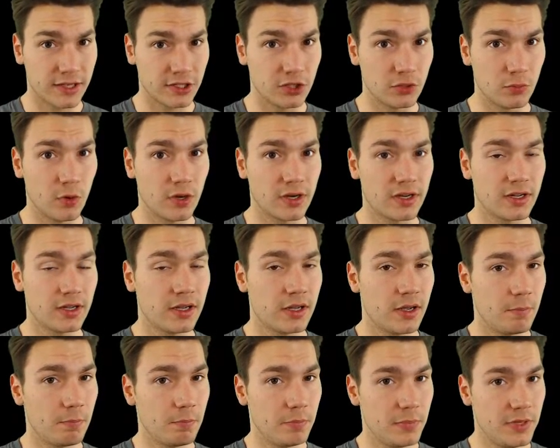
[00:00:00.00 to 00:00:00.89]
you want to
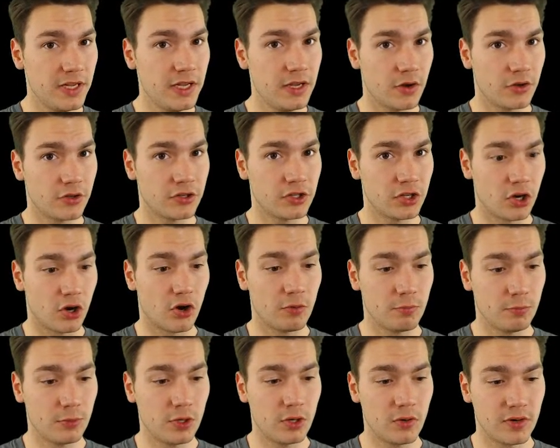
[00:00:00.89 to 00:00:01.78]
be on your
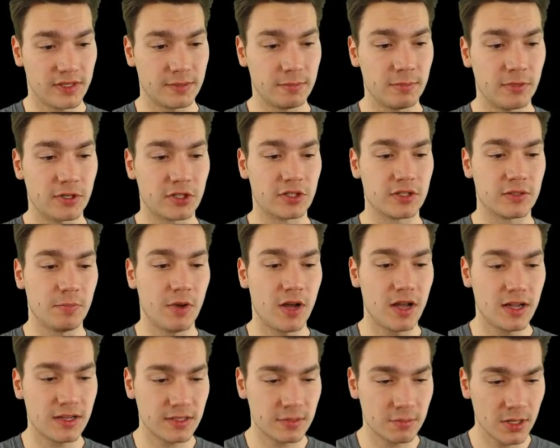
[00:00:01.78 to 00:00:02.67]
home row as much as
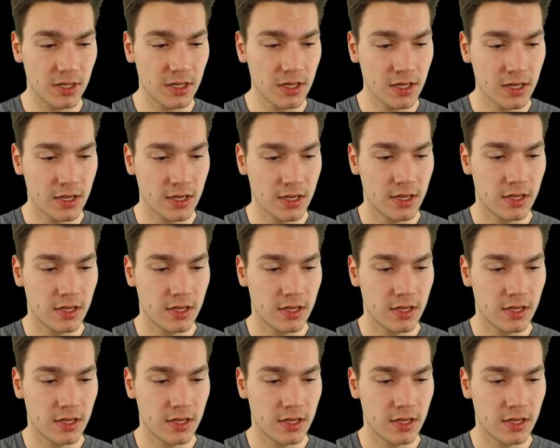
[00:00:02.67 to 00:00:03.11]
possible.